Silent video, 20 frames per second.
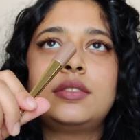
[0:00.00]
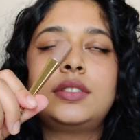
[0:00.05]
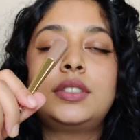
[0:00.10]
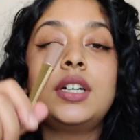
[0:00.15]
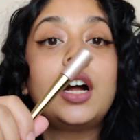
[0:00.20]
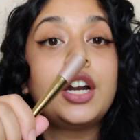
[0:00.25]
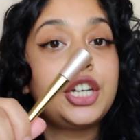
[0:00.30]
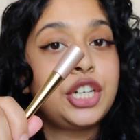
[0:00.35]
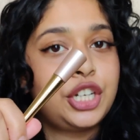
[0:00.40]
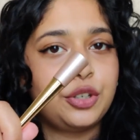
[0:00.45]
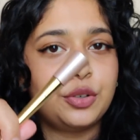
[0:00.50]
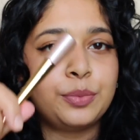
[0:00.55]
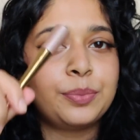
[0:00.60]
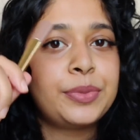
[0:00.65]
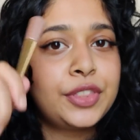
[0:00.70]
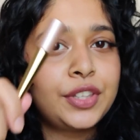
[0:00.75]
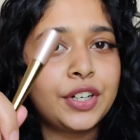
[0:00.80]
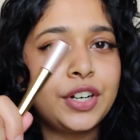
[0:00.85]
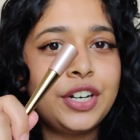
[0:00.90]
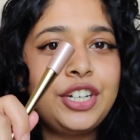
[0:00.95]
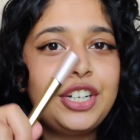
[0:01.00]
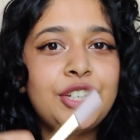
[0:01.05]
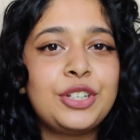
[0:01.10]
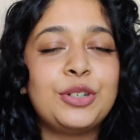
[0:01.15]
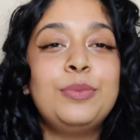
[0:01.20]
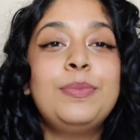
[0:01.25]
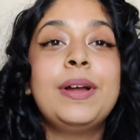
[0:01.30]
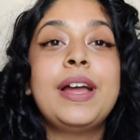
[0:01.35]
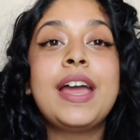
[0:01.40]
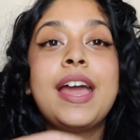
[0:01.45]
third
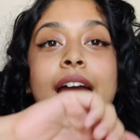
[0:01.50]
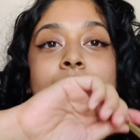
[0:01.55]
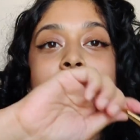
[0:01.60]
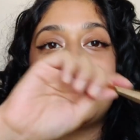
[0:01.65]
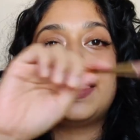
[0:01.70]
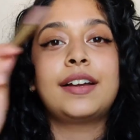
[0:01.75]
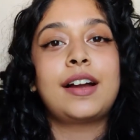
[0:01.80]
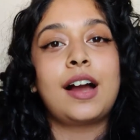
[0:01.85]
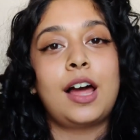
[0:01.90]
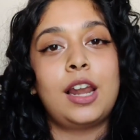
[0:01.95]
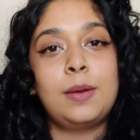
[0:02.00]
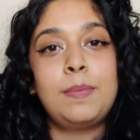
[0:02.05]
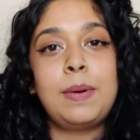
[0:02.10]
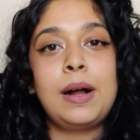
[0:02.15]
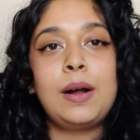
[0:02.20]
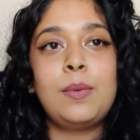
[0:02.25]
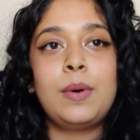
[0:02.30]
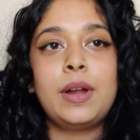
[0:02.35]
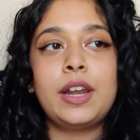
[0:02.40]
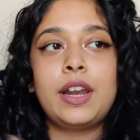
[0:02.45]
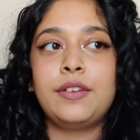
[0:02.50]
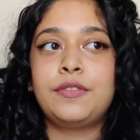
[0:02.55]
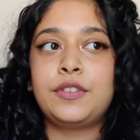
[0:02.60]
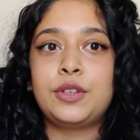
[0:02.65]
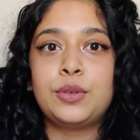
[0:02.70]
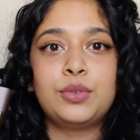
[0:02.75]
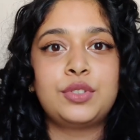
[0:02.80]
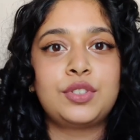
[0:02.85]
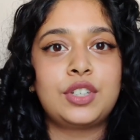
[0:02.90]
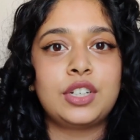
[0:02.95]
tube, and the Color Bar one, I've
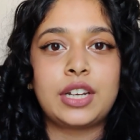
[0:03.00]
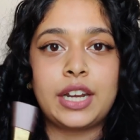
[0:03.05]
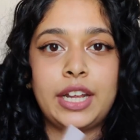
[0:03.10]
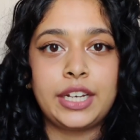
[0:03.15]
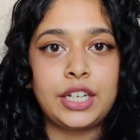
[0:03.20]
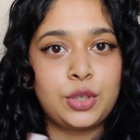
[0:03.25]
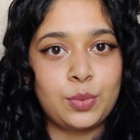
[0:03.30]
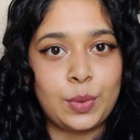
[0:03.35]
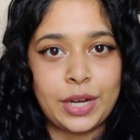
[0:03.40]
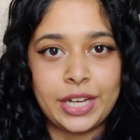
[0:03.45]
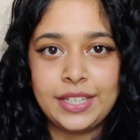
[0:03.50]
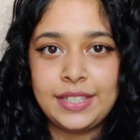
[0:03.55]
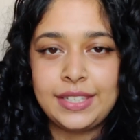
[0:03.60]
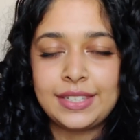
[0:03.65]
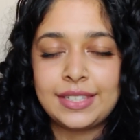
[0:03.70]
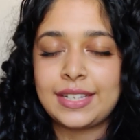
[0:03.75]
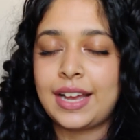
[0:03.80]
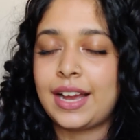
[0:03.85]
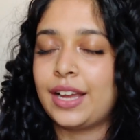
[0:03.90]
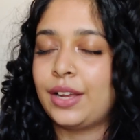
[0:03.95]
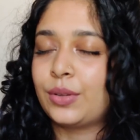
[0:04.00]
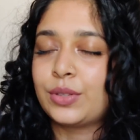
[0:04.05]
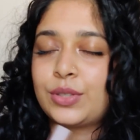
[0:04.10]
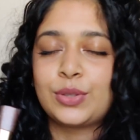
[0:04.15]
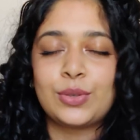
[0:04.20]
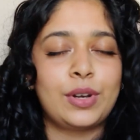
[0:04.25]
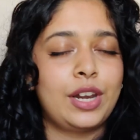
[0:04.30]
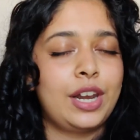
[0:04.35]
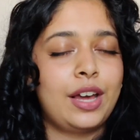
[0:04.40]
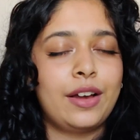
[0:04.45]
used it twice. I
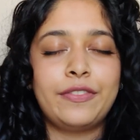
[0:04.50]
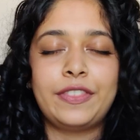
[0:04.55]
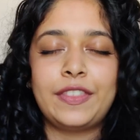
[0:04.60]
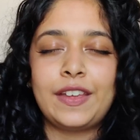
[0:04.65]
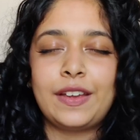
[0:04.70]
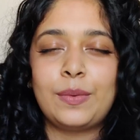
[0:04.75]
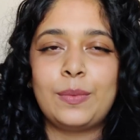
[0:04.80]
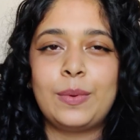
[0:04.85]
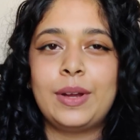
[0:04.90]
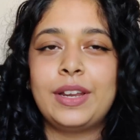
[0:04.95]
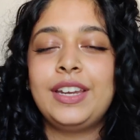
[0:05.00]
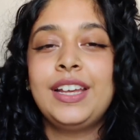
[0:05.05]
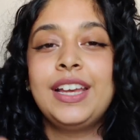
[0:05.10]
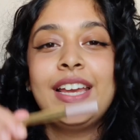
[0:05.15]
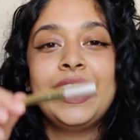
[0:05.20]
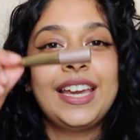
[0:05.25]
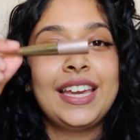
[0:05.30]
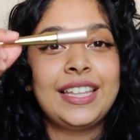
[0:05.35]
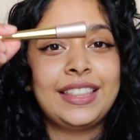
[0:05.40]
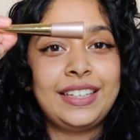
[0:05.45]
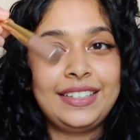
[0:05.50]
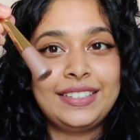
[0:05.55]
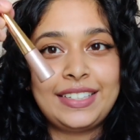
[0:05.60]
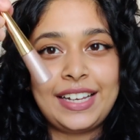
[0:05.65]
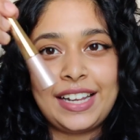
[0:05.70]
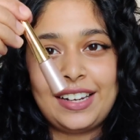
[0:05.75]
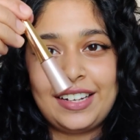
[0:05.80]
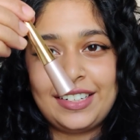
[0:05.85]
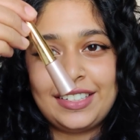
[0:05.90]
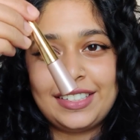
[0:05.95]
also love that one. These
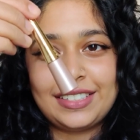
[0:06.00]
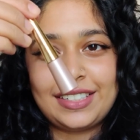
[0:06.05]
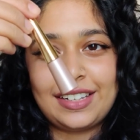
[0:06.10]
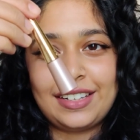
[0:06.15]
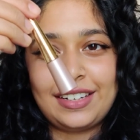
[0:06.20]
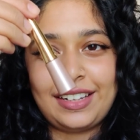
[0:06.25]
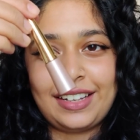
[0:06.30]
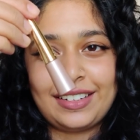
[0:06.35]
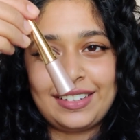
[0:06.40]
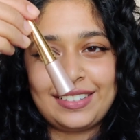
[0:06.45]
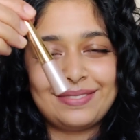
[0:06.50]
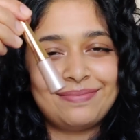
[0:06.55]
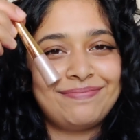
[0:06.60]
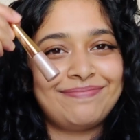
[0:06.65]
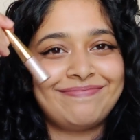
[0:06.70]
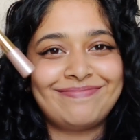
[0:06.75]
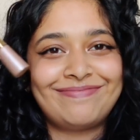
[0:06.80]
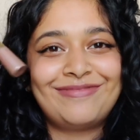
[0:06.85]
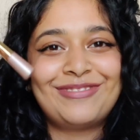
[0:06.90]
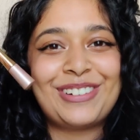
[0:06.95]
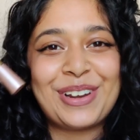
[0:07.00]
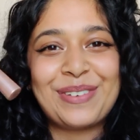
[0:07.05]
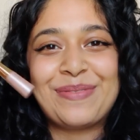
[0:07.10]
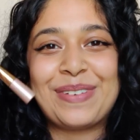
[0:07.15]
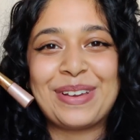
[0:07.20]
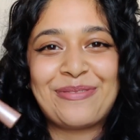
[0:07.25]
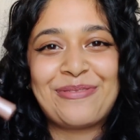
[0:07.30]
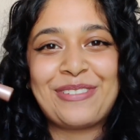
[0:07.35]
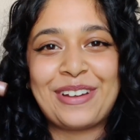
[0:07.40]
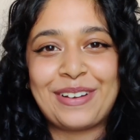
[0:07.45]
eyeliners are one of
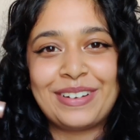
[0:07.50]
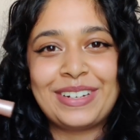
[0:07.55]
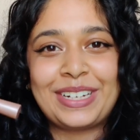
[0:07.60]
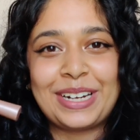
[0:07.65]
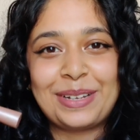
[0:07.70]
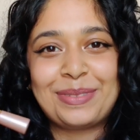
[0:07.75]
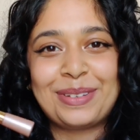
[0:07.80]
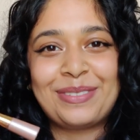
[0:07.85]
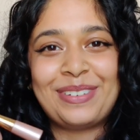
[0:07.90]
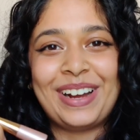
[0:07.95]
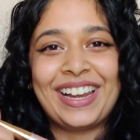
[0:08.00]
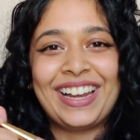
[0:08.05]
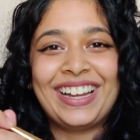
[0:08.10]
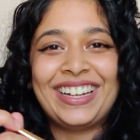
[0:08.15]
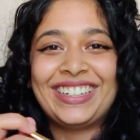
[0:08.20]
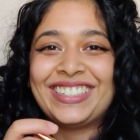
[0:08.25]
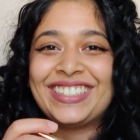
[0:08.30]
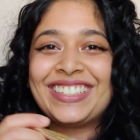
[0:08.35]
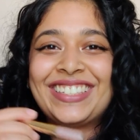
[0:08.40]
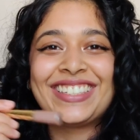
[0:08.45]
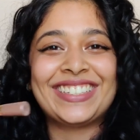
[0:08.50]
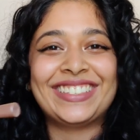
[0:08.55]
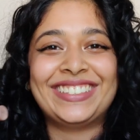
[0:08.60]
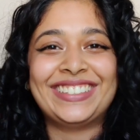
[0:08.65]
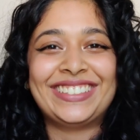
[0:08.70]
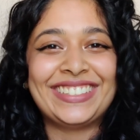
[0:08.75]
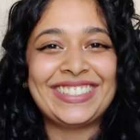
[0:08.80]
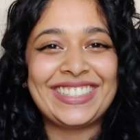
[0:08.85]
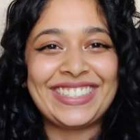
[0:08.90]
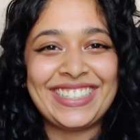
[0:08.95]
my favorite types of eyeliners,
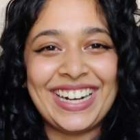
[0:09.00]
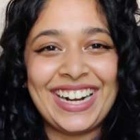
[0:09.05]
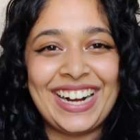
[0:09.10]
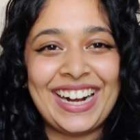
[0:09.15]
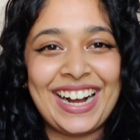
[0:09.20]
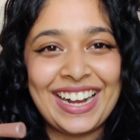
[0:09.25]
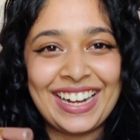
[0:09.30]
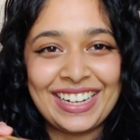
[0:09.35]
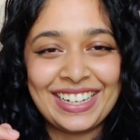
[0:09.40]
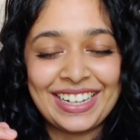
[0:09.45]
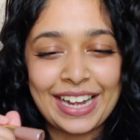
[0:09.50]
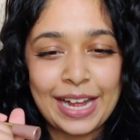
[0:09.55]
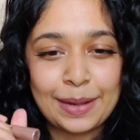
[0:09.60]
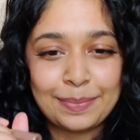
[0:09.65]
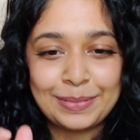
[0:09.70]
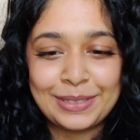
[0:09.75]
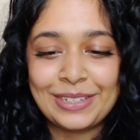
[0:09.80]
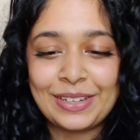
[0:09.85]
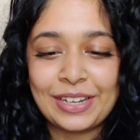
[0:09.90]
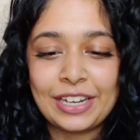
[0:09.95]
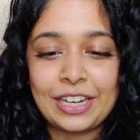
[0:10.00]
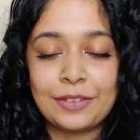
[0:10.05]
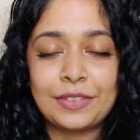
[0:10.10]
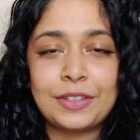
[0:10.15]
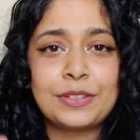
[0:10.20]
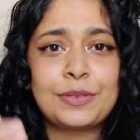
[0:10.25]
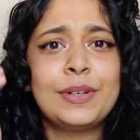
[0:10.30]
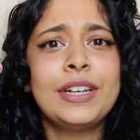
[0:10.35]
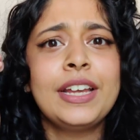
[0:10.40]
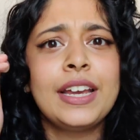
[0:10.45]
so I absolutely love
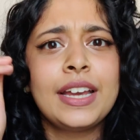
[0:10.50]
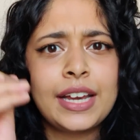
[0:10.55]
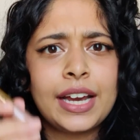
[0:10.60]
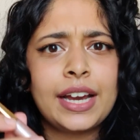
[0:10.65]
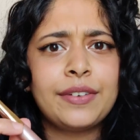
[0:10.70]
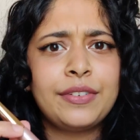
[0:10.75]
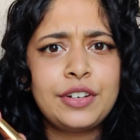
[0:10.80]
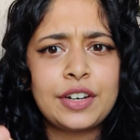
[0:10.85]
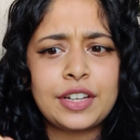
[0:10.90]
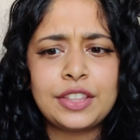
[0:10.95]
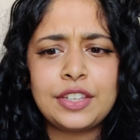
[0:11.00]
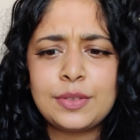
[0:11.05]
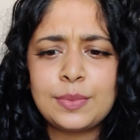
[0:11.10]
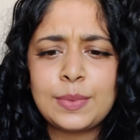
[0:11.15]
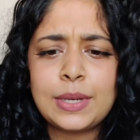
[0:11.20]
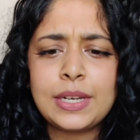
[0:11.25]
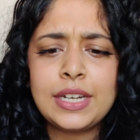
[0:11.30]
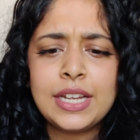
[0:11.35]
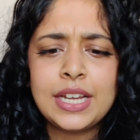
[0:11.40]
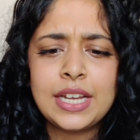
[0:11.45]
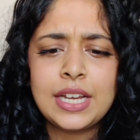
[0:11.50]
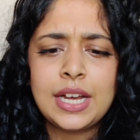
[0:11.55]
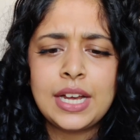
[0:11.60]
this one. Have you tried this one?